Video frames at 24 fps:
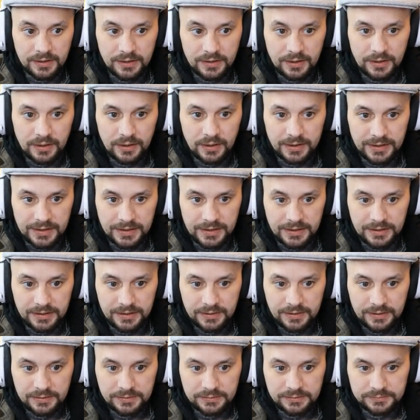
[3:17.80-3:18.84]
I
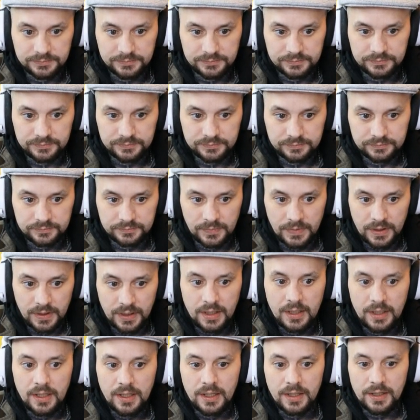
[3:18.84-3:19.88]
need,
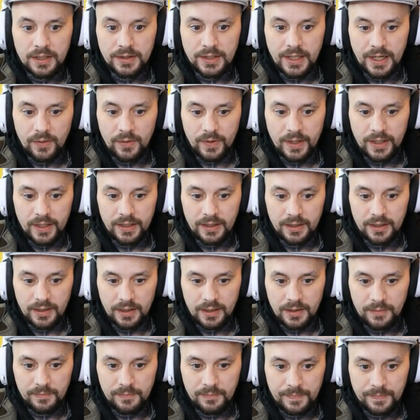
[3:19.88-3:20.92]
that way
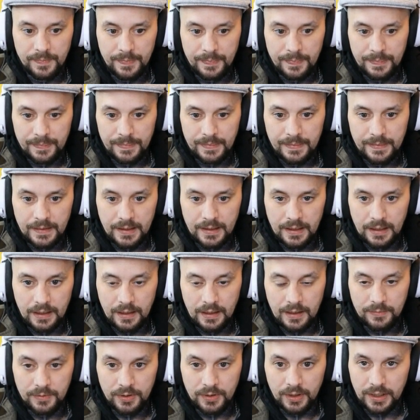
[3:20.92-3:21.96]

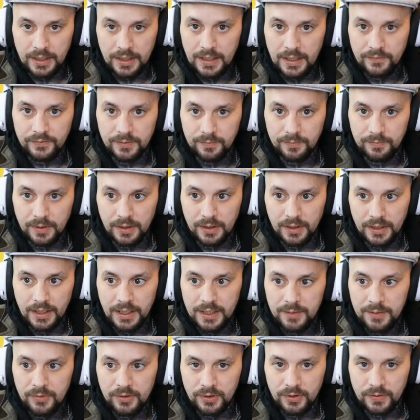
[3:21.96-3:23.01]
I'm not going to have to buy
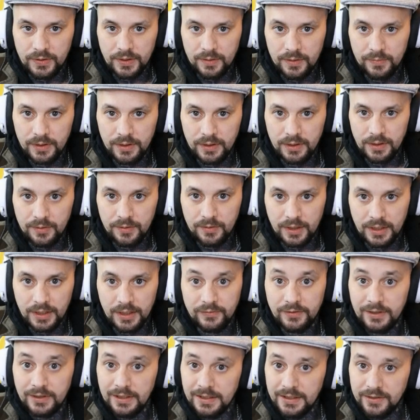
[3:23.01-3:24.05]
any more equipment. I'm not going to
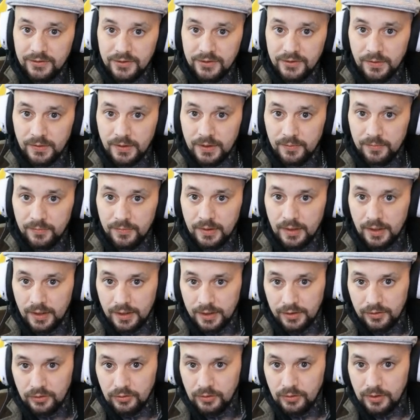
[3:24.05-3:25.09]
have to lease the equipment. I
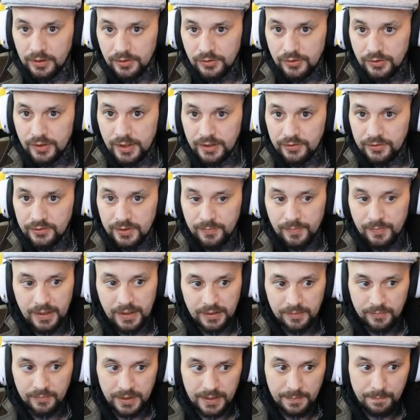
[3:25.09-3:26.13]
can do contracts to make
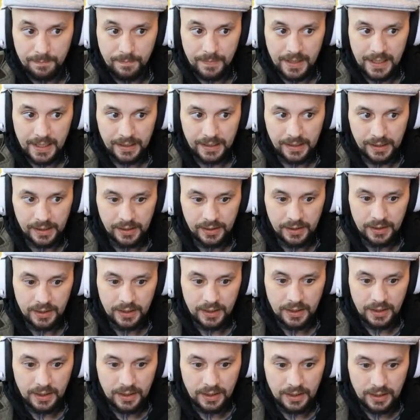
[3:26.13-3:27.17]
the money back,
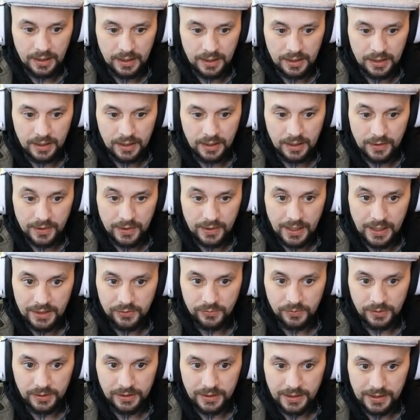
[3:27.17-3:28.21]
and
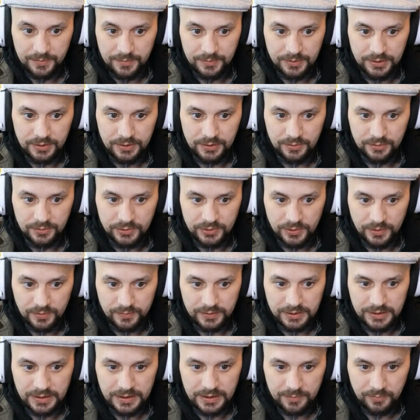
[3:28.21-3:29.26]
that's what I aim to do. So I
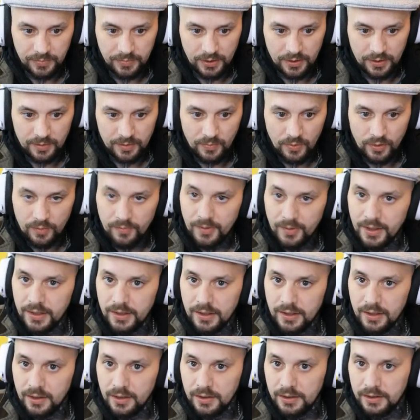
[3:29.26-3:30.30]
did borrow more money
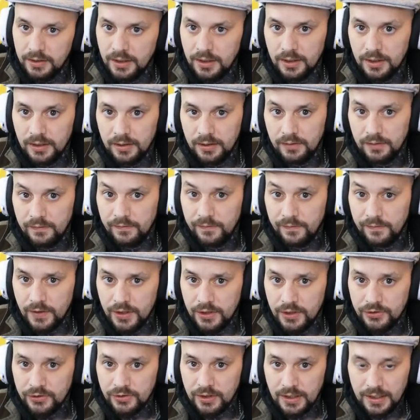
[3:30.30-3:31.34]
than I
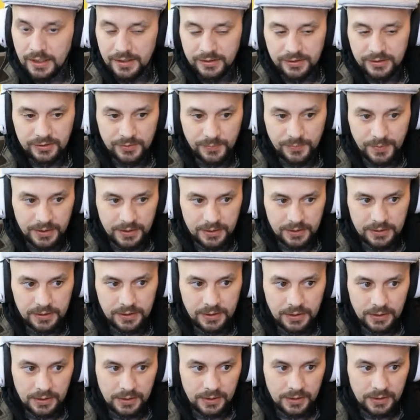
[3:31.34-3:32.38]
first anticipated,
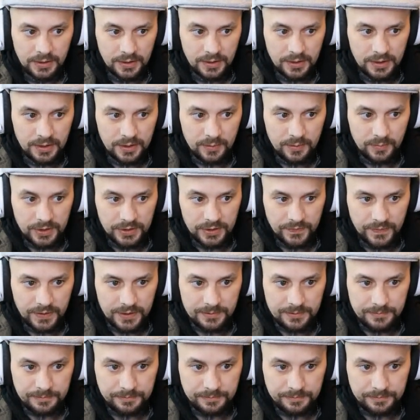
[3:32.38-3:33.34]
but it's fine.